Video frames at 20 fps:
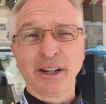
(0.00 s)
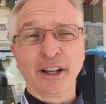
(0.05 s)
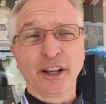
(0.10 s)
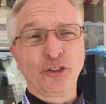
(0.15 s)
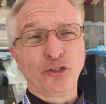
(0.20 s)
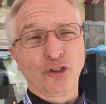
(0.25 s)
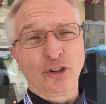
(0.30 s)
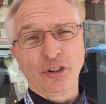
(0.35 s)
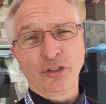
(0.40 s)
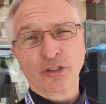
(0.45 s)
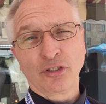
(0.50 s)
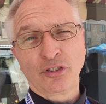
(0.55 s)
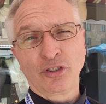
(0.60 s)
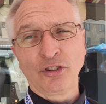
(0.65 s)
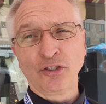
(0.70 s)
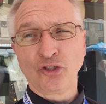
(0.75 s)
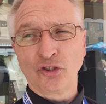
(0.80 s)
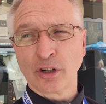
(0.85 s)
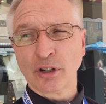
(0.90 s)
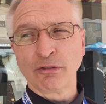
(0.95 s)
And
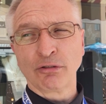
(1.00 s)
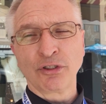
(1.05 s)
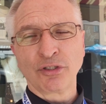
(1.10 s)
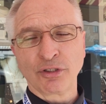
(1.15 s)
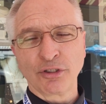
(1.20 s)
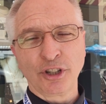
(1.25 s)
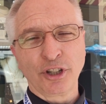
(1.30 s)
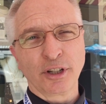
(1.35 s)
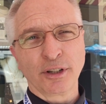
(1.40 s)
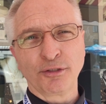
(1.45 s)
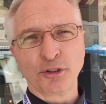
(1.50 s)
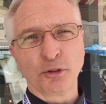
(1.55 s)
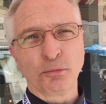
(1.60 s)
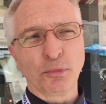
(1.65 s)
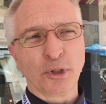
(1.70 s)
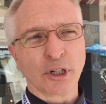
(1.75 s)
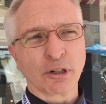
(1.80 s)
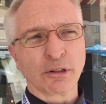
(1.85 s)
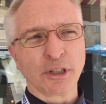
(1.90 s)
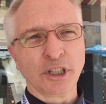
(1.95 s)
Jesus has generously
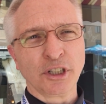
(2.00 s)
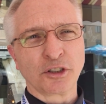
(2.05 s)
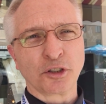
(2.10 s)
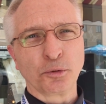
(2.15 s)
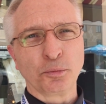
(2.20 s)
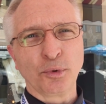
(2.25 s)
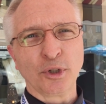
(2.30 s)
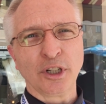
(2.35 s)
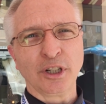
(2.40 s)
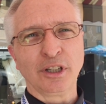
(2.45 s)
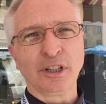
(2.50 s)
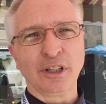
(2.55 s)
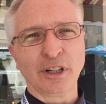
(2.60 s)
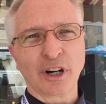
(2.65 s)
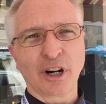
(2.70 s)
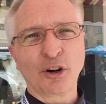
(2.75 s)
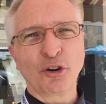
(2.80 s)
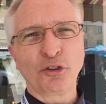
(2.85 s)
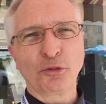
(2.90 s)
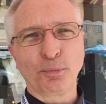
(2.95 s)
given Mary to
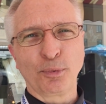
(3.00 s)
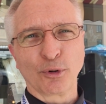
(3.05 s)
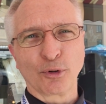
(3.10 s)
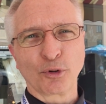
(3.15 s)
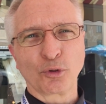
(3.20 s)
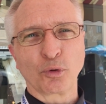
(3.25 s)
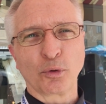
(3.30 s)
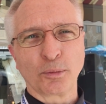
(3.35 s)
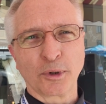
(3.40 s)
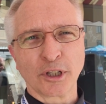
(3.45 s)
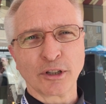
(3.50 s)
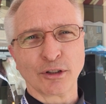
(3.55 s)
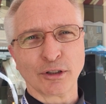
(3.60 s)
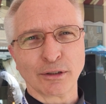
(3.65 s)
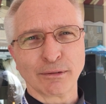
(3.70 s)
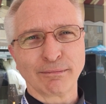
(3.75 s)
be our spiritual mother.